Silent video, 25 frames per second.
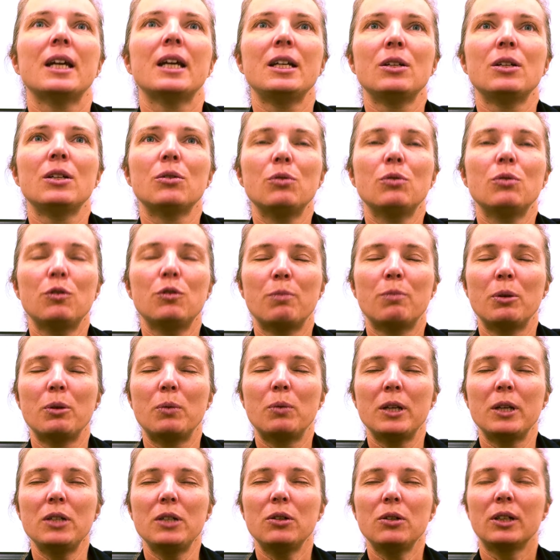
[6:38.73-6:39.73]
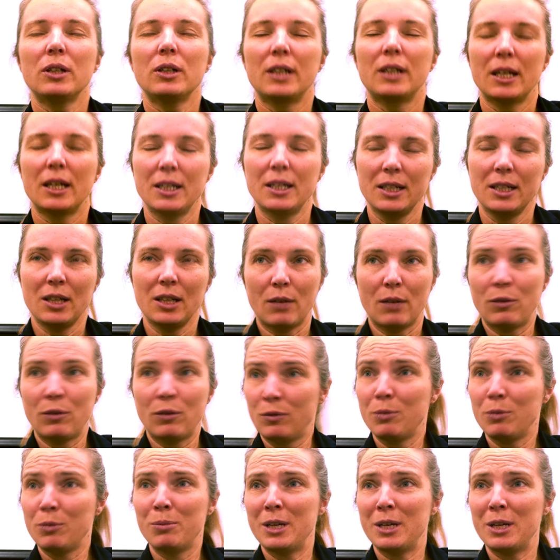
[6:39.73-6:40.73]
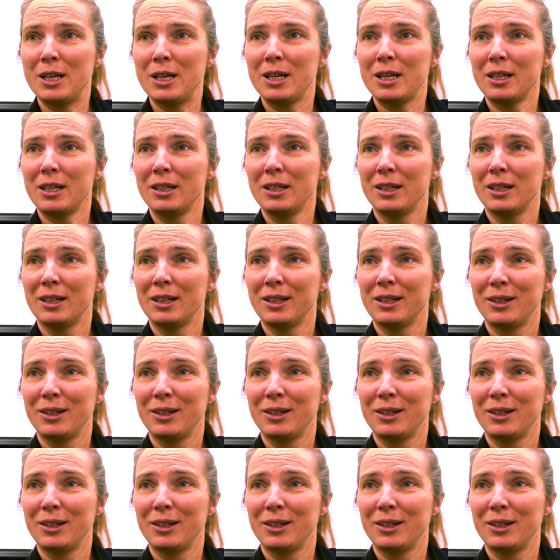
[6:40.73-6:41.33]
in the roof. But when you get in, have you been there?